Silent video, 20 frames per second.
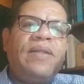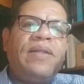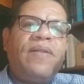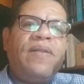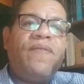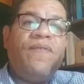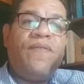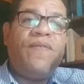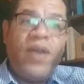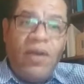
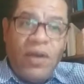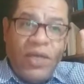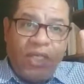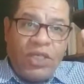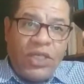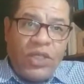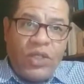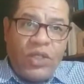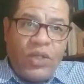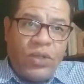very
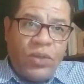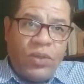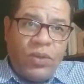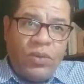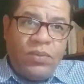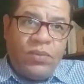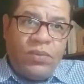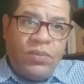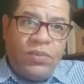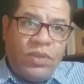central
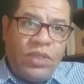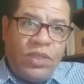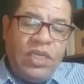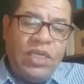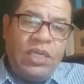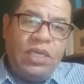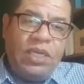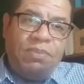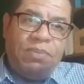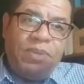in
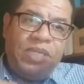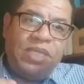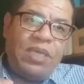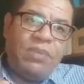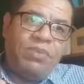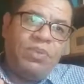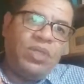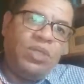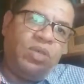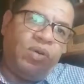the
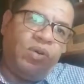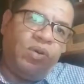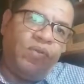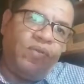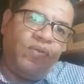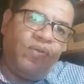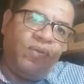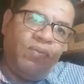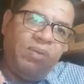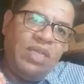perception of
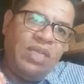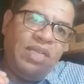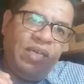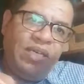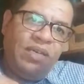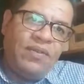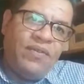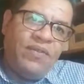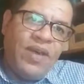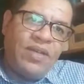media
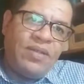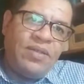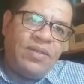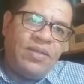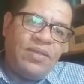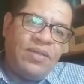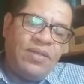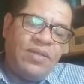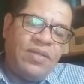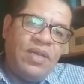
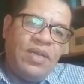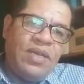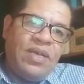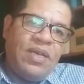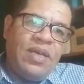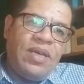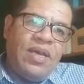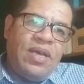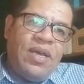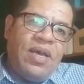effects.
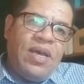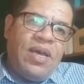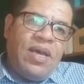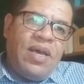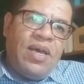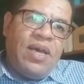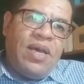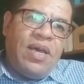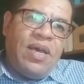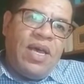
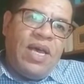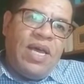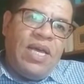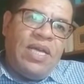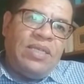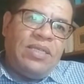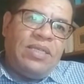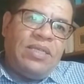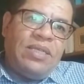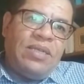
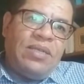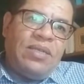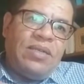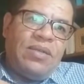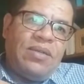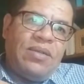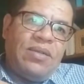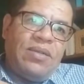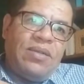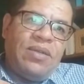And
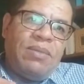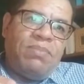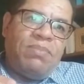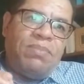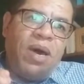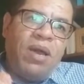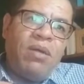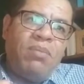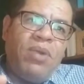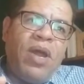the
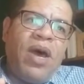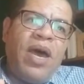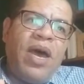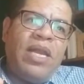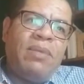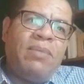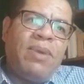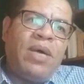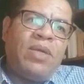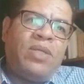bottom line
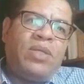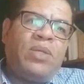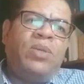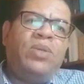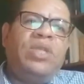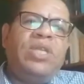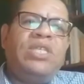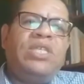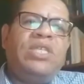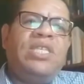about
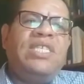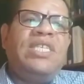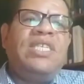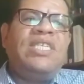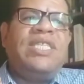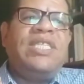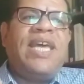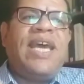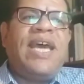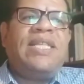audiences is
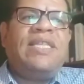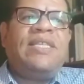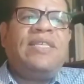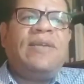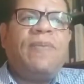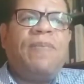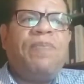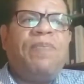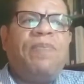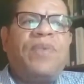
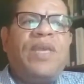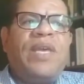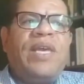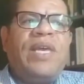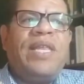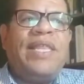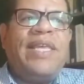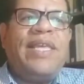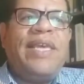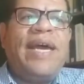that
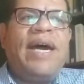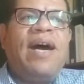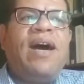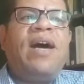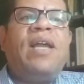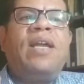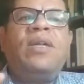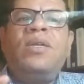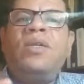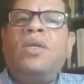they
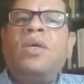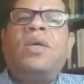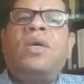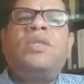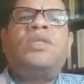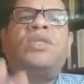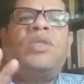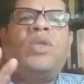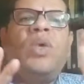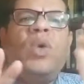are
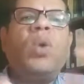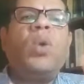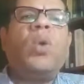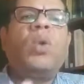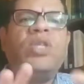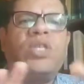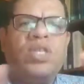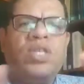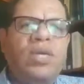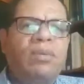not all
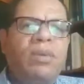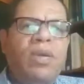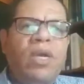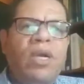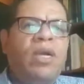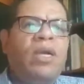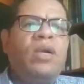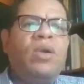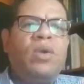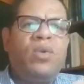
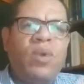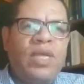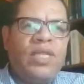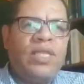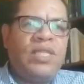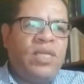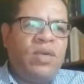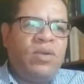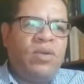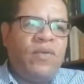similar
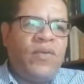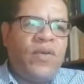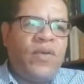whatsoever.